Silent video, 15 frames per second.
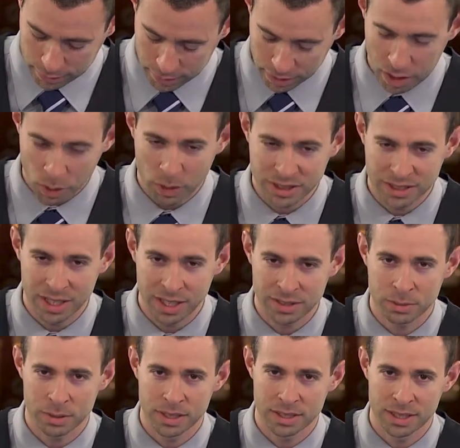He always
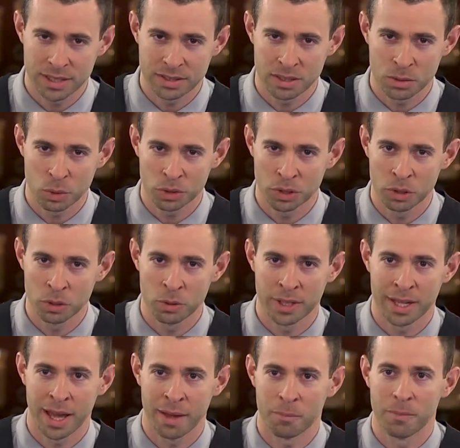does what He says He will do,
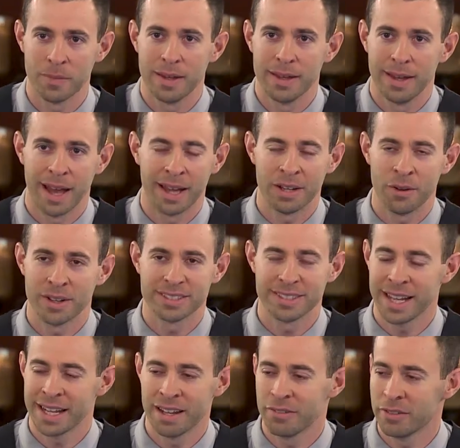and I know I
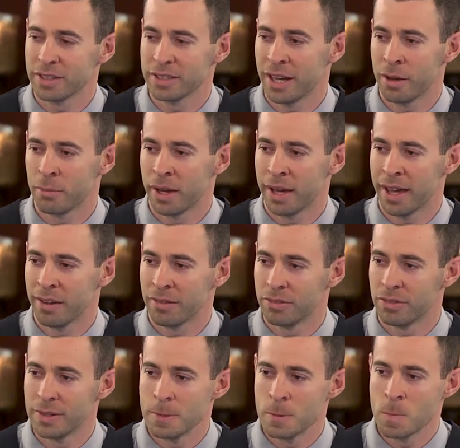say it every time I
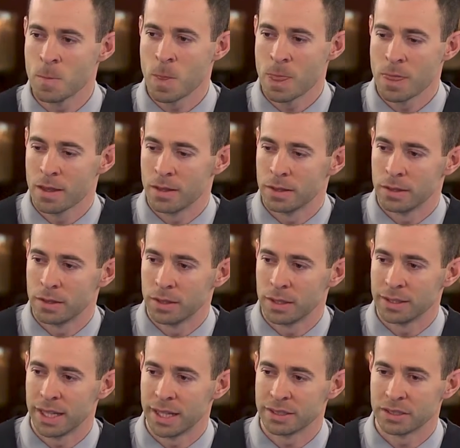have
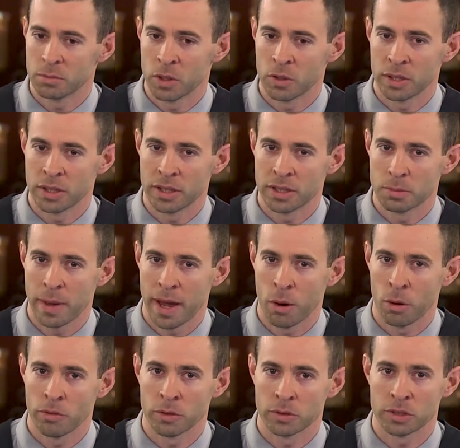a testimony that's
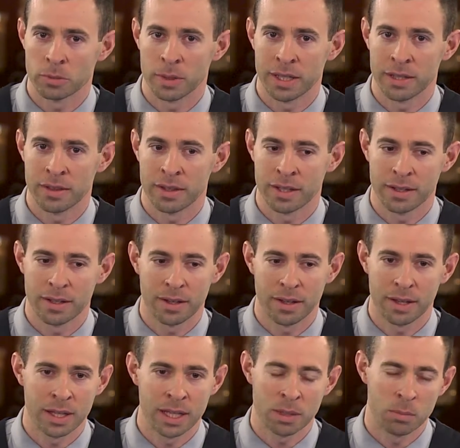powerful to me, that
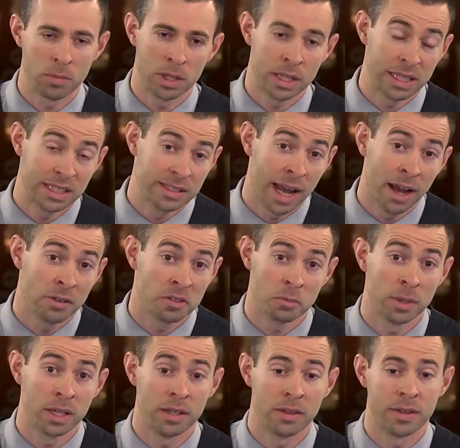it astounds
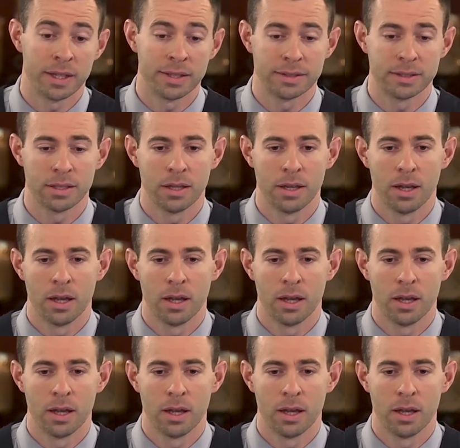me that